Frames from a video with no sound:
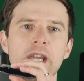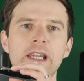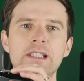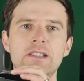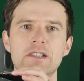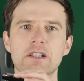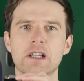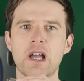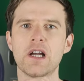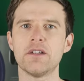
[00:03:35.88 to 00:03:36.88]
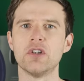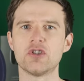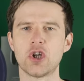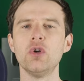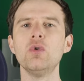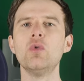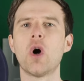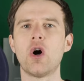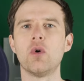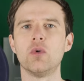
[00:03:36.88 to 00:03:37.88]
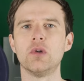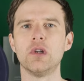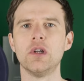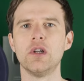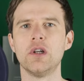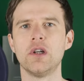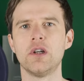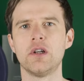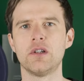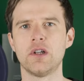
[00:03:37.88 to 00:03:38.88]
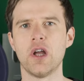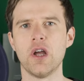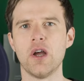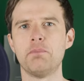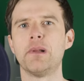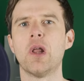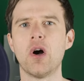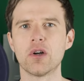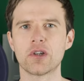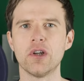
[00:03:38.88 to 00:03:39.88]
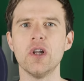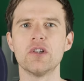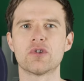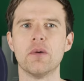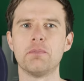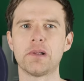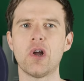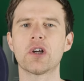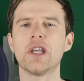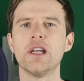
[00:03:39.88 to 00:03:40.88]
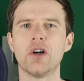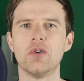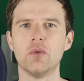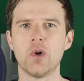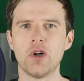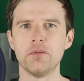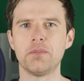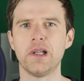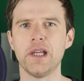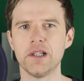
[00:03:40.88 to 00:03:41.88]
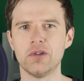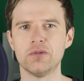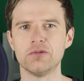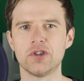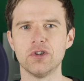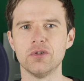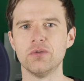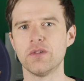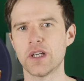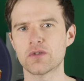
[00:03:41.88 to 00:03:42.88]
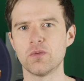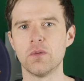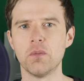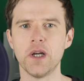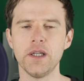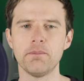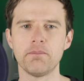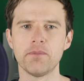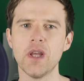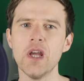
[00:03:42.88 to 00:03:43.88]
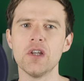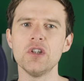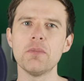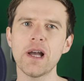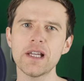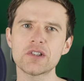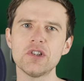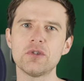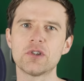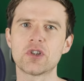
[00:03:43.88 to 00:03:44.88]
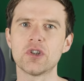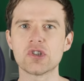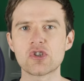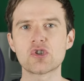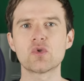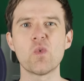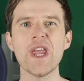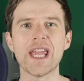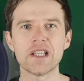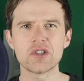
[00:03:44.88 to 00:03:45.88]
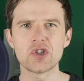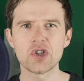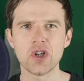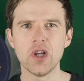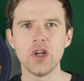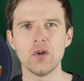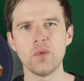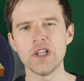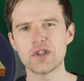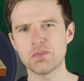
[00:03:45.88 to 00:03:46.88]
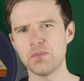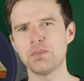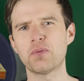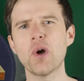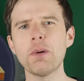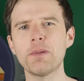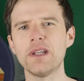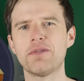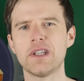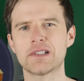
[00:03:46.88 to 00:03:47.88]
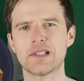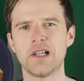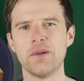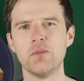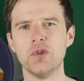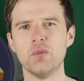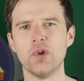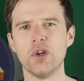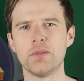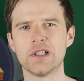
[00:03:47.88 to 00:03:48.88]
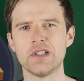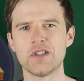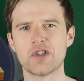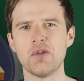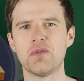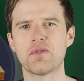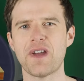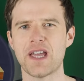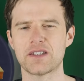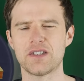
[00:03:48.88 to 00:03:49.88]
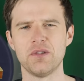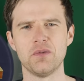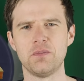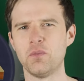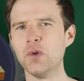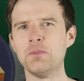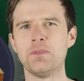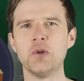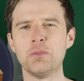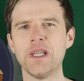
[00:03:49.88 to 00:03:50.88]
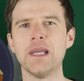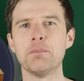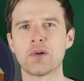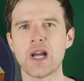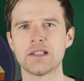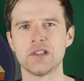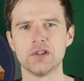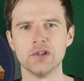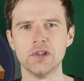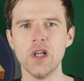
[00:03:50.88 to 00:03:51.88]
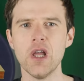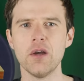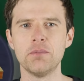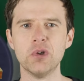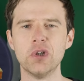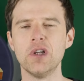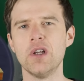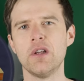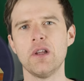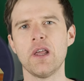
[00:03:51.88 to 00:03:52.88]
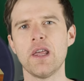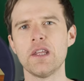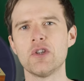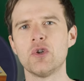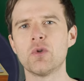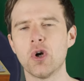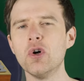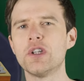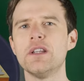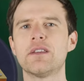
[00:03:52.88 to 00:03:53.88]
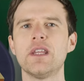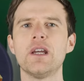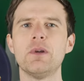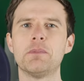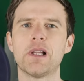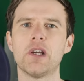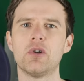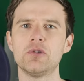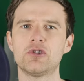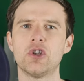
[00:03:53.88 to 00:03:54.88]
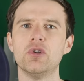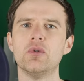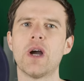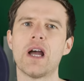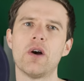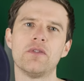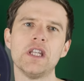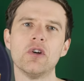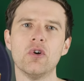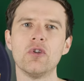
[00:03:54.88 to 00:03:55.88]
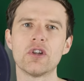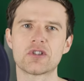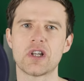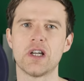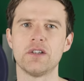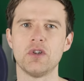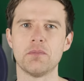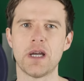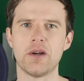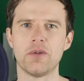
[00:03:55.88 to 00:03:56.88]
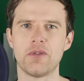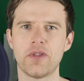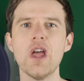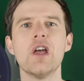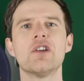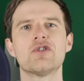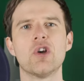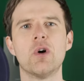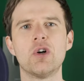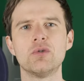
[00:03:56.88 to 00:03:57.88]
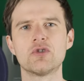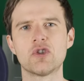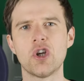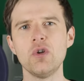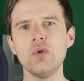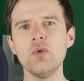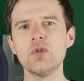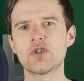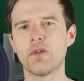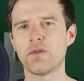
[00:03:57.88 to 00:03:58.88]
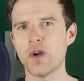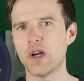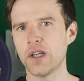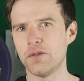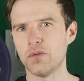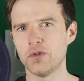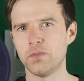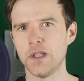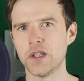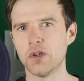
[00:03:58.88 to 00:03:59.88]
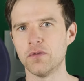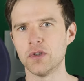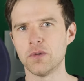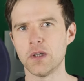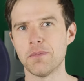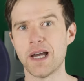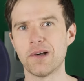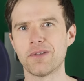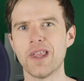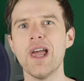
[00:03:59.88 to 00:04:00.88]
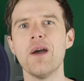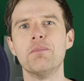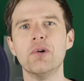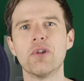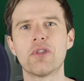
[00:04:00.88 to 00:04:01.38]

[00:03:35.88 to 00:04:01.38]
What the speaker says: is kind of a 2-hole block. So I'm blocking hole 1, playing hole 2. That's one way. You might actually do a tongue switch, which probably for this line wouldn't work because it's so fast it would be impractical. But you could, in theory, play hole 2 out of the other side of your mouth. So holes 2 to 5 would be covered with your mouth, but